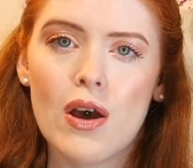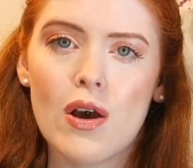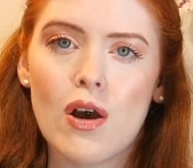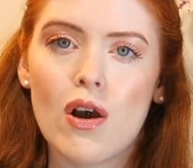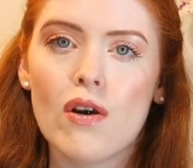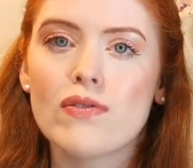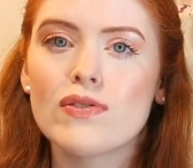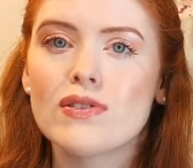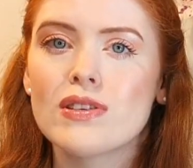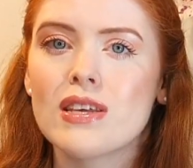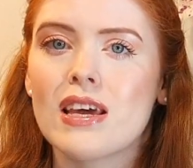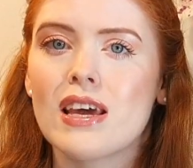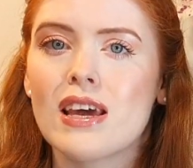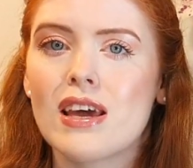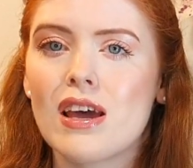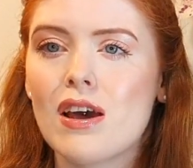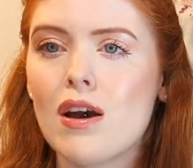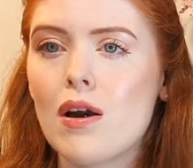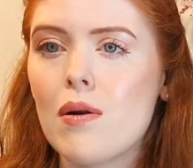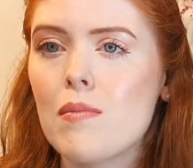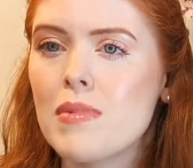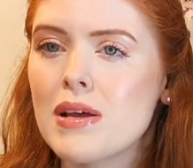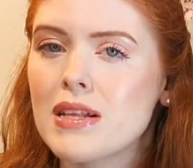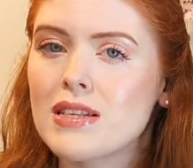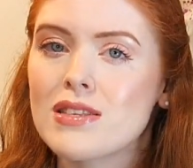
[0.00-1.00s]
Obviously
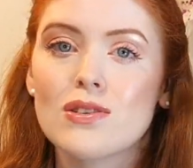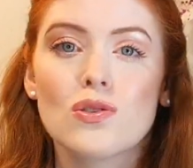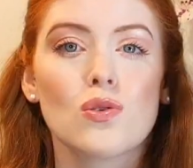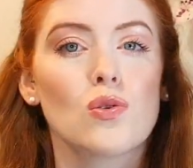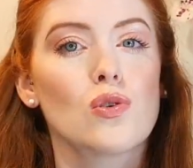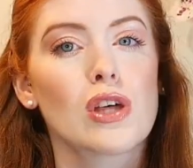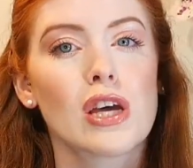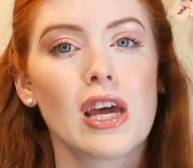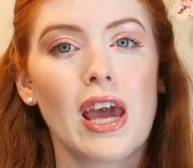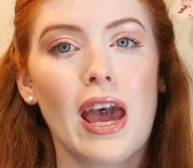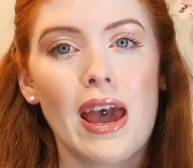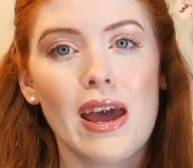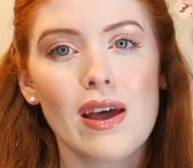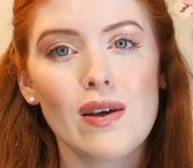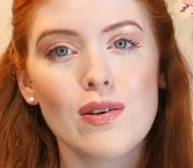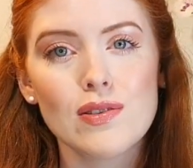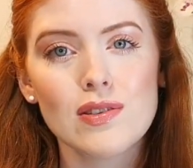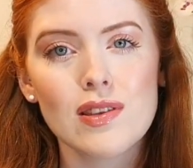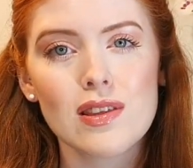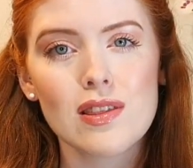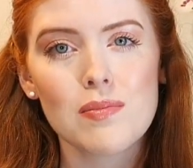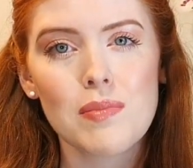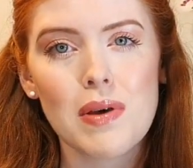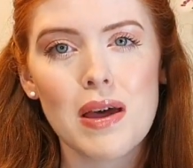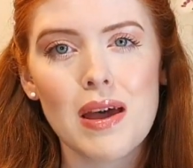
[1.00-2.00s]
amidst all the chaos
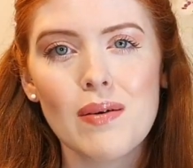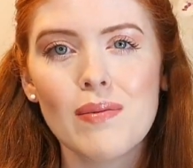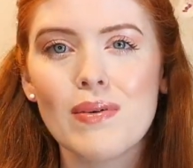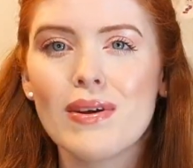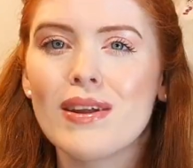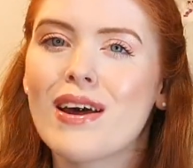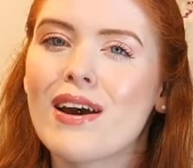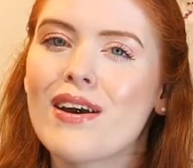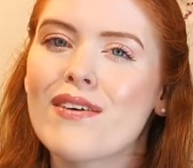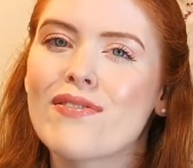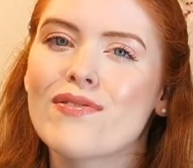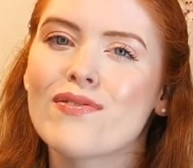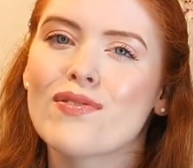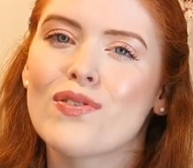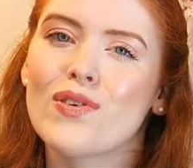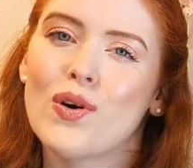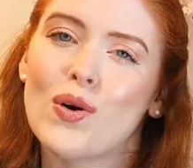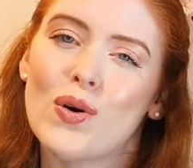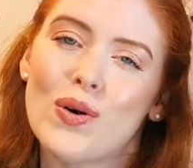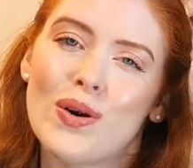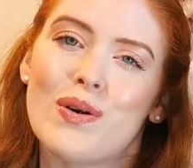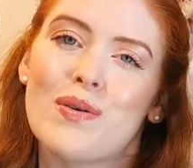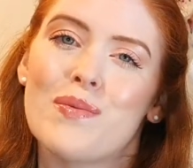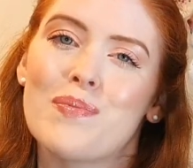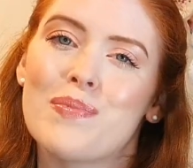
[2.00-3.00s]
at the moment, I
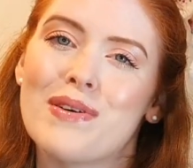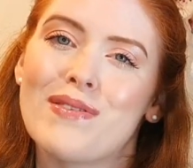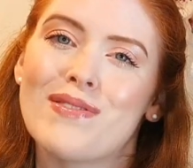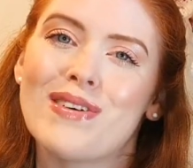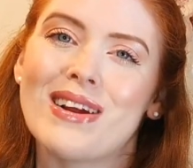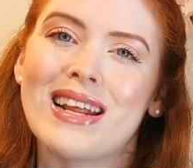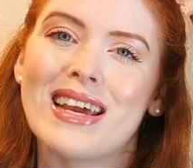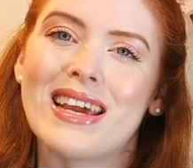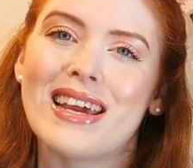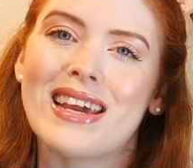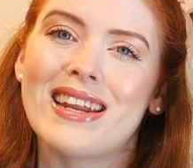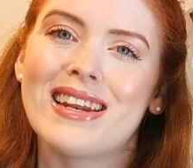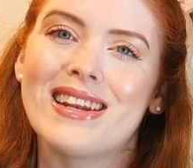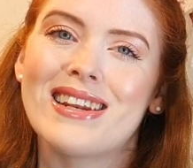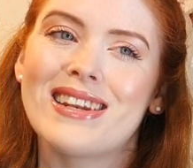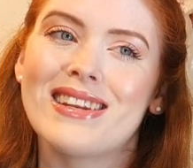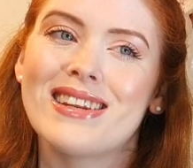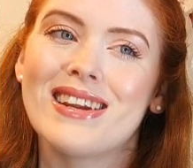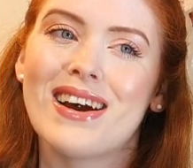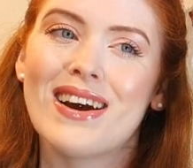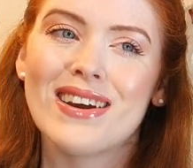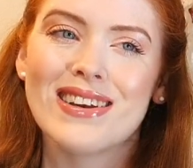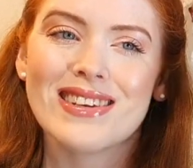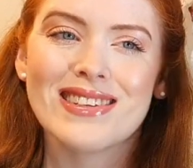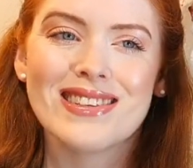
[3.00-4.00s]
thought it would be really
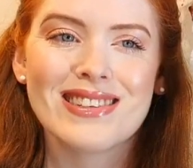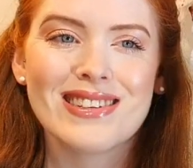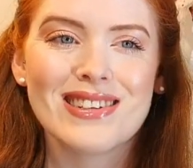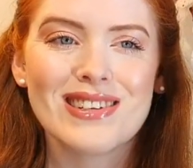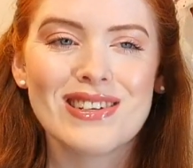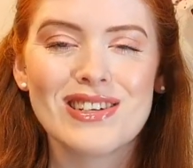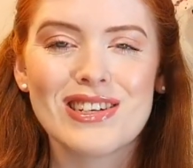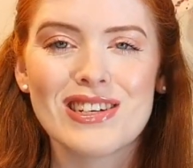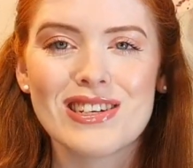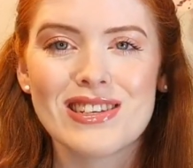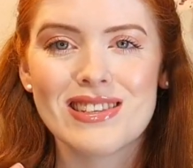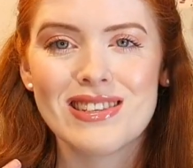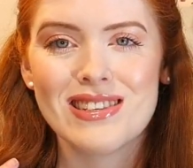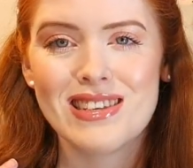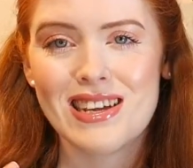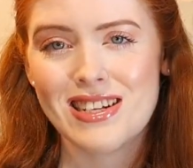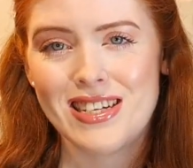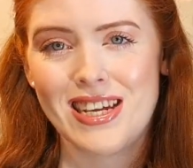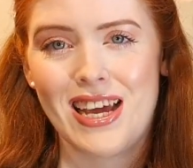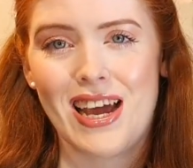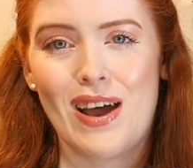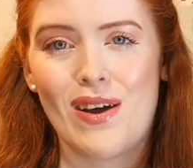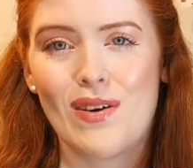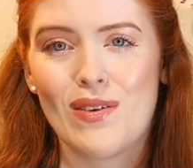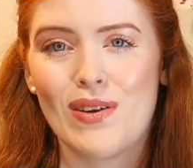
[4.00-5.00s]
nice to just sit
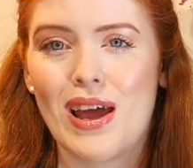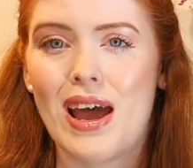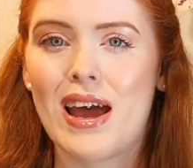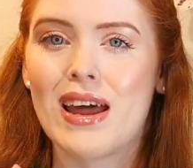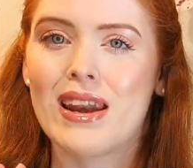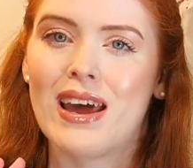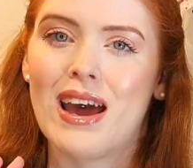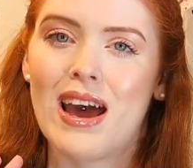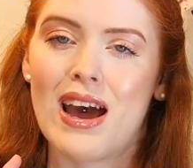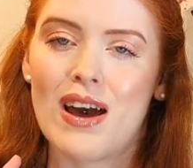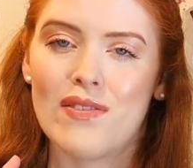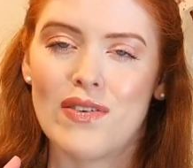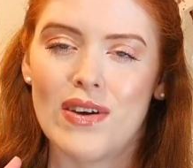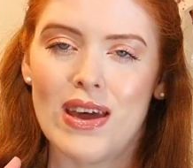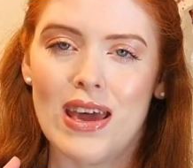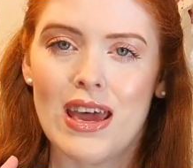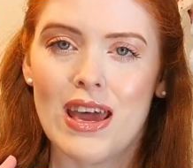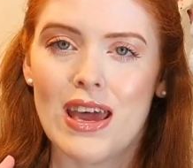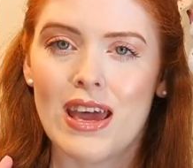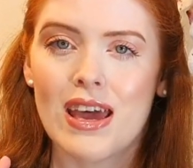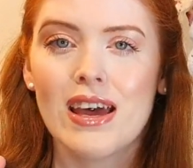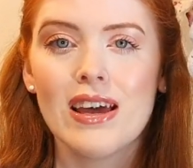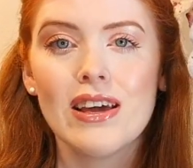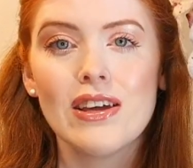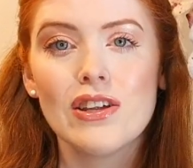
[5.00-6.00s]
down and have
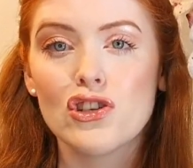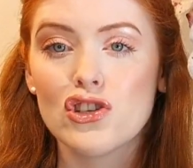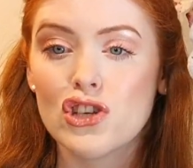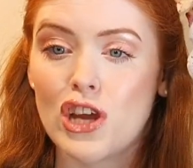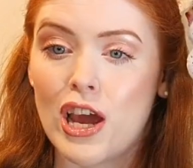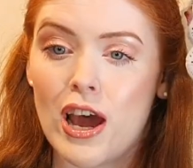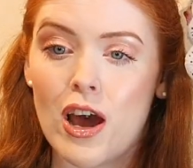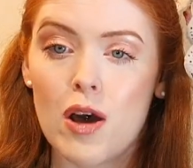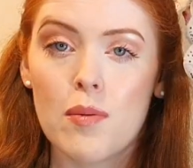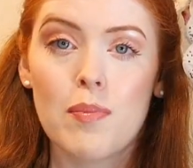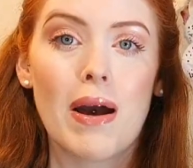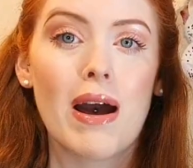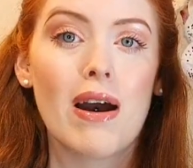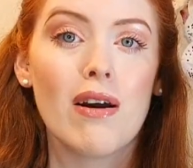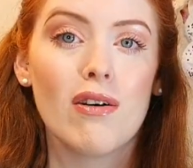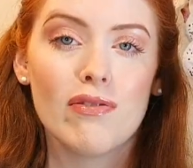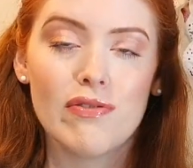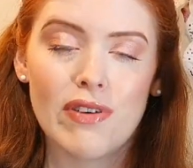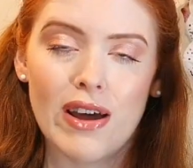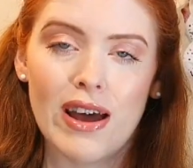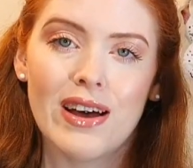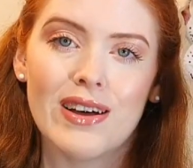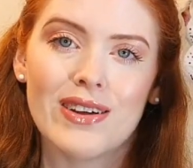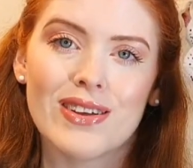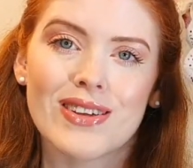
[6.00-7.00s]
a chat about
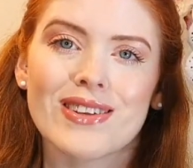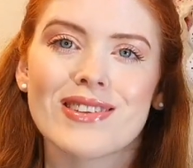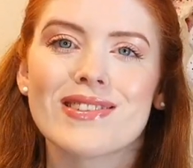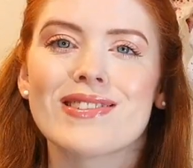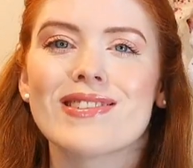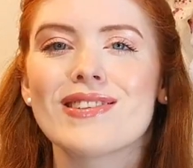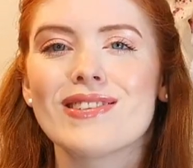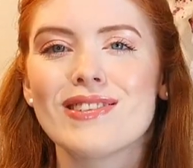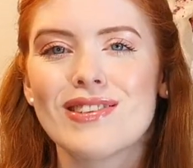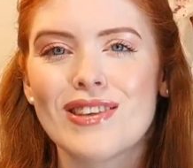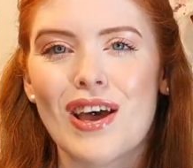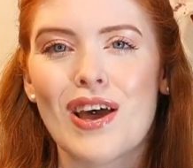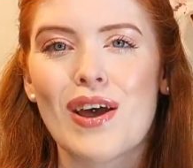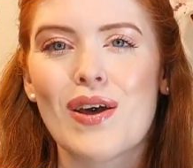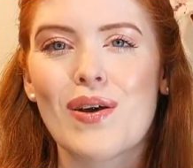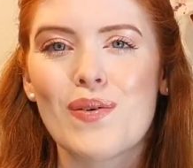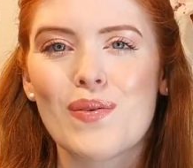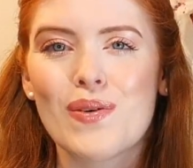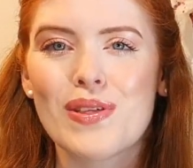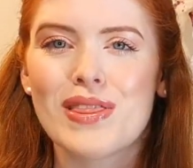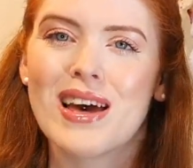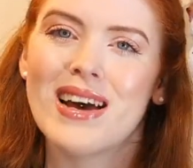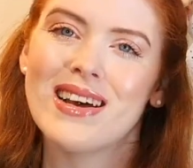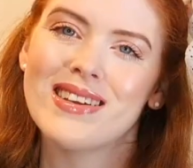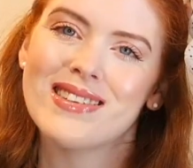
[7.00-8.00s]
phals. So
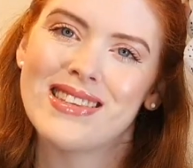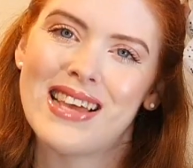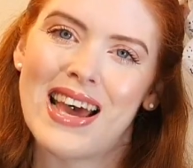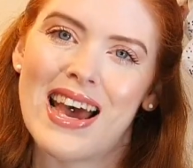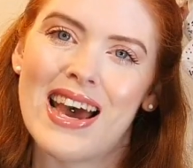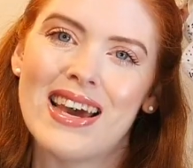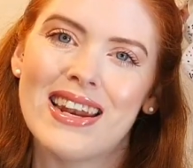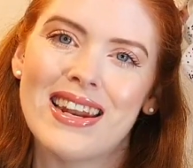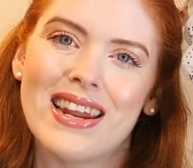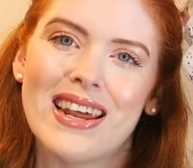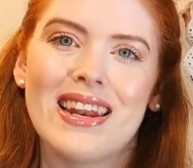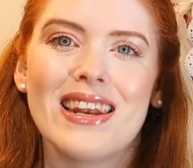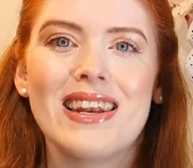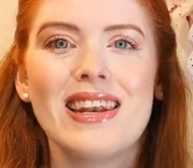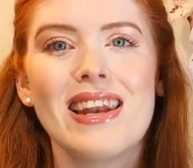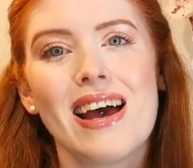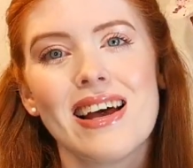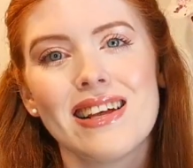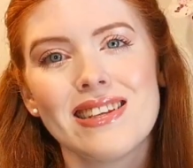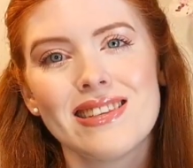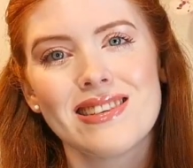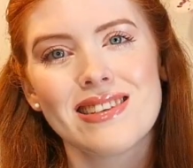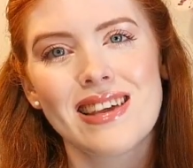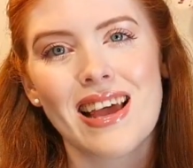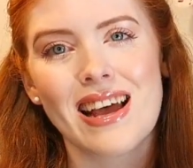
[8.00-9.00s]
with that said,
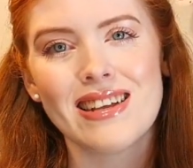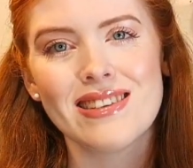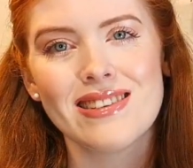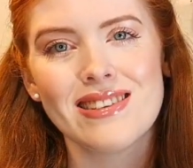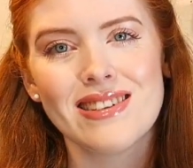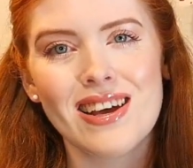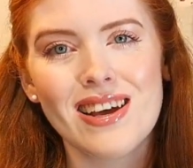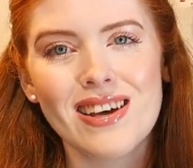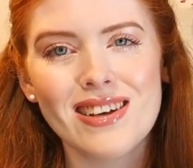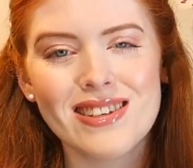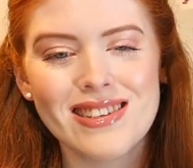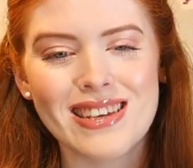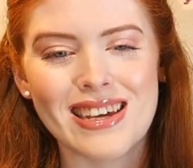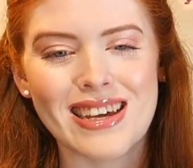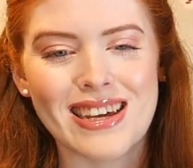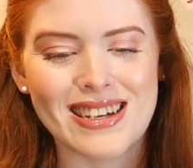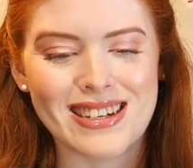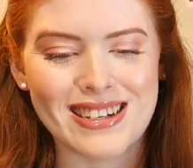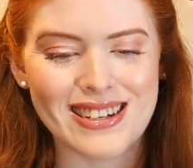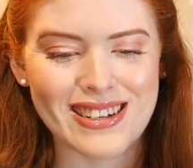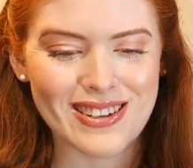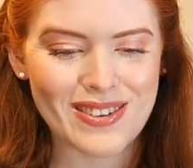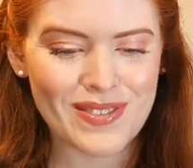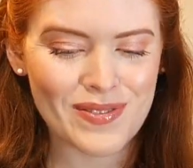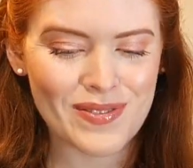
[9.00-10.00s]
let's get started.